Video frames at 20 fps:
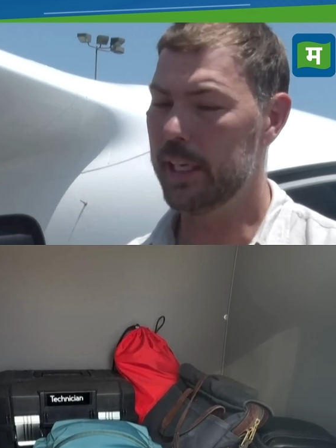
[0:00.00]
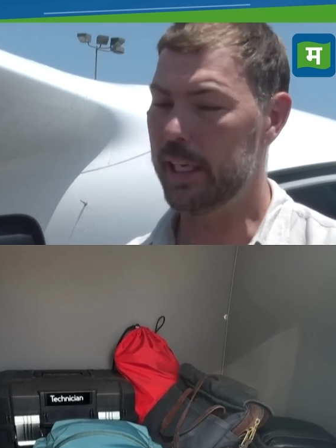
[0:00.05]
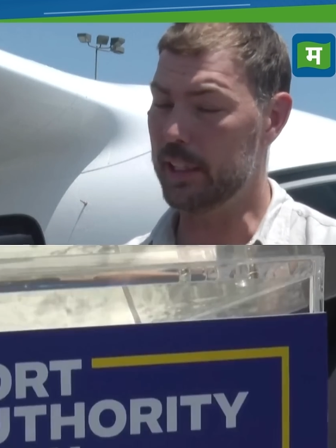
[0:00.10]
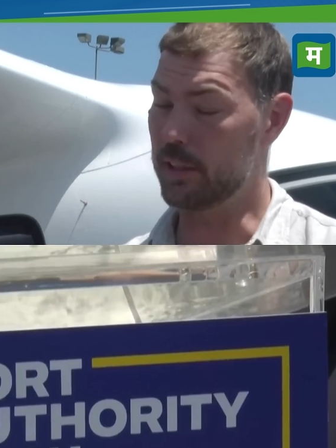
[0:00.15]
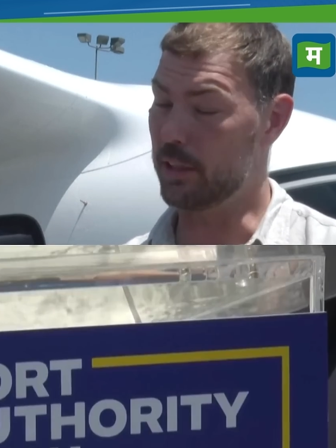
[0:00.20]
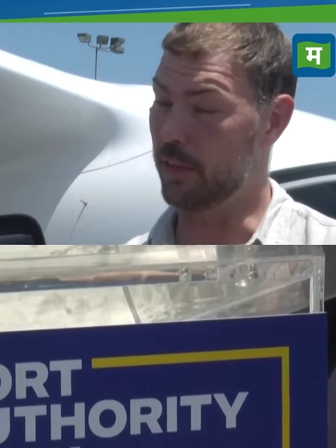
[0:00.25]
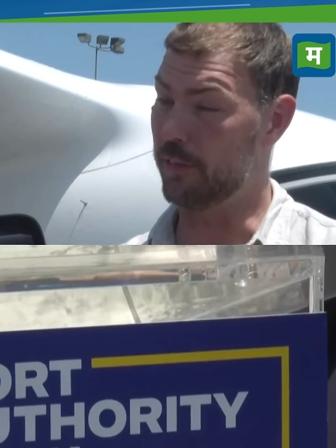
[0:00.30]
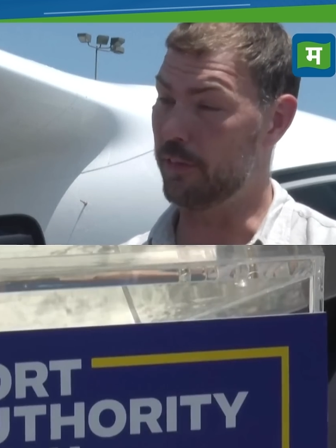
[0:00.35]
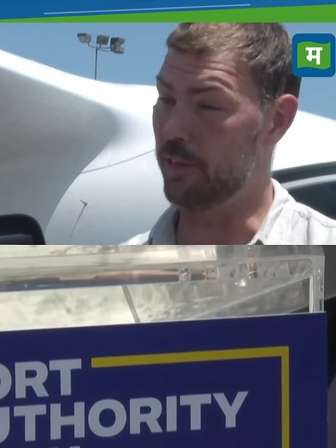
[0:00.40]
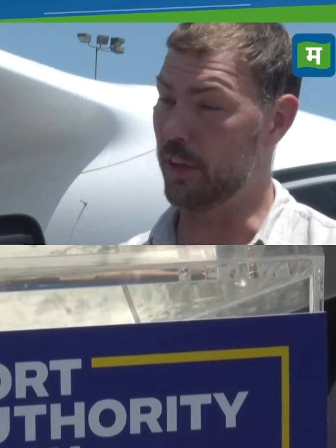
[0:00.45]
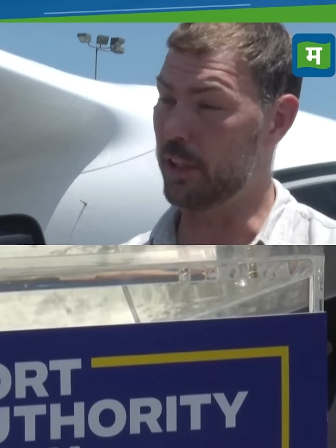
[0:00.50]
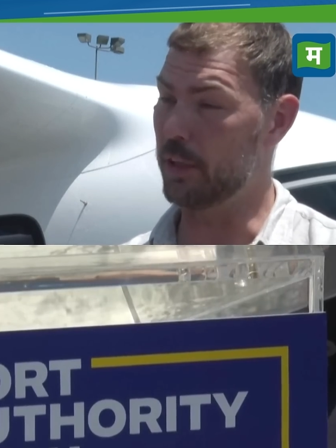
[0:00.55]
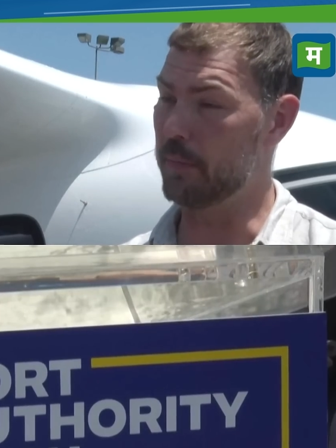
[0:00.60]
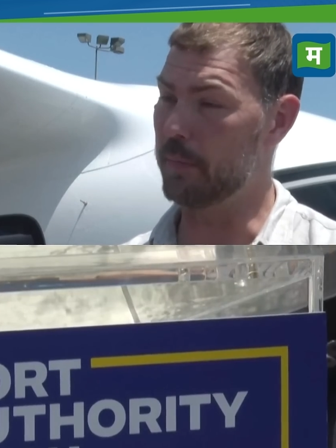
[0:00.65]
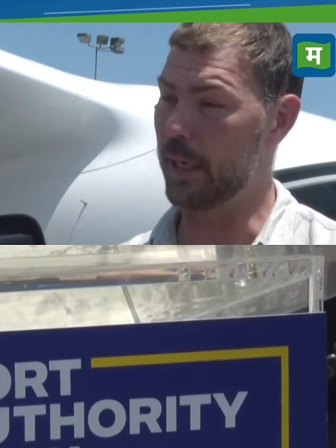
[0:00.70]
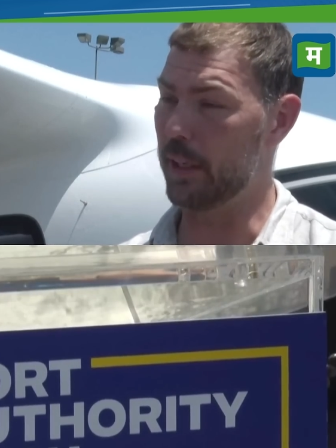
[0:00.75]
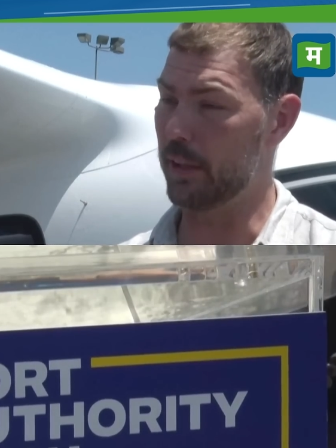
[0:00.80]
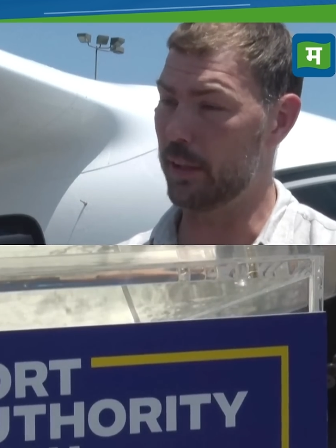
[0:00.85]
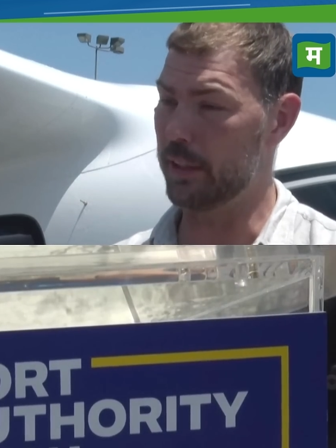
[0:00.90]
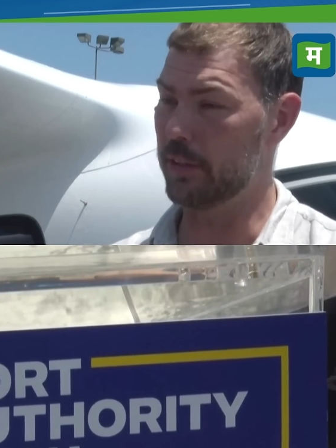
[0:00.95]
it's a
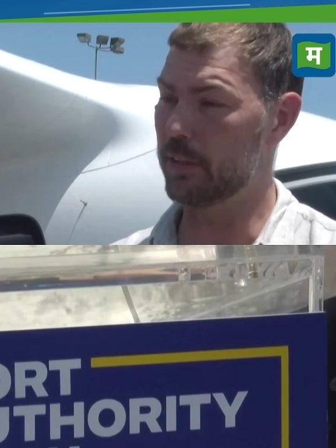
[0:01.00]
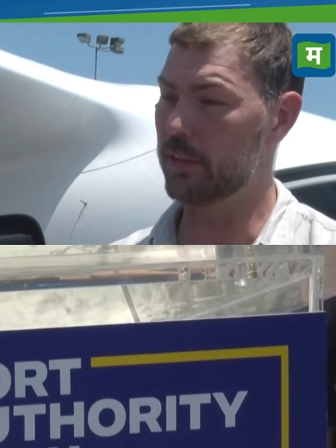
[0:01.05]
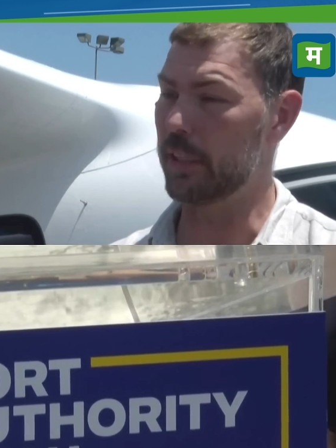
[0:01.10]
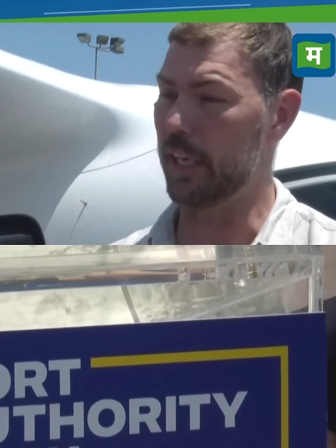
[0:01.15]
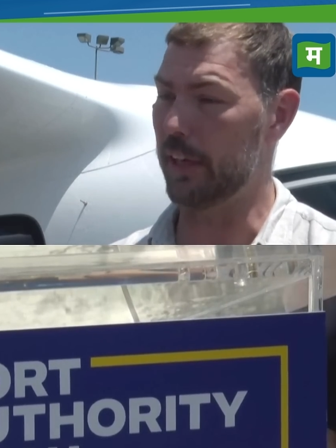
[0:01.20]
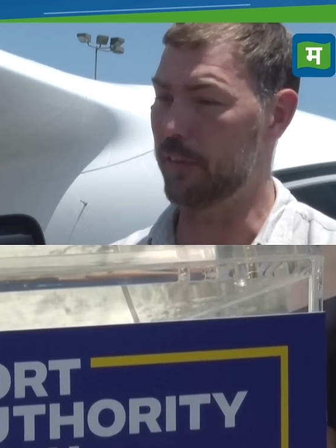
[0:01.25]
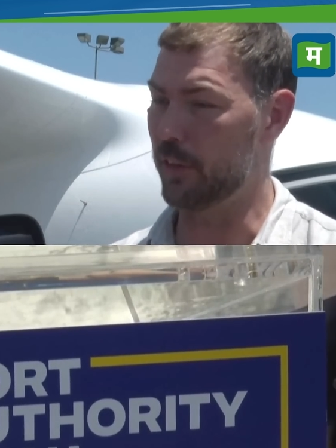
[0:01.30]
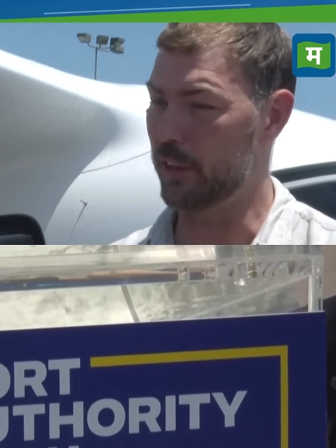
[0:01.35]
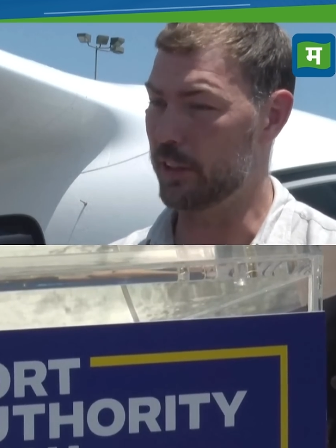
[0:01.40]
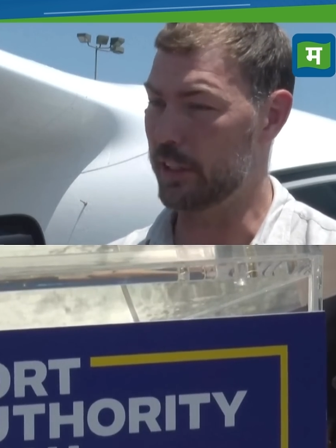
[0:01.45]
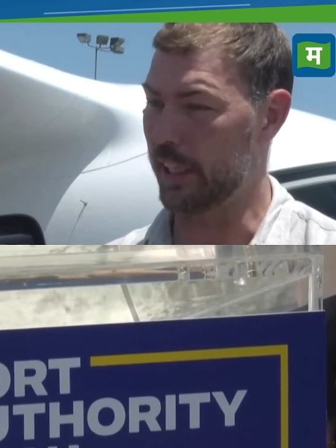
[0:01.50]
fundamentally safer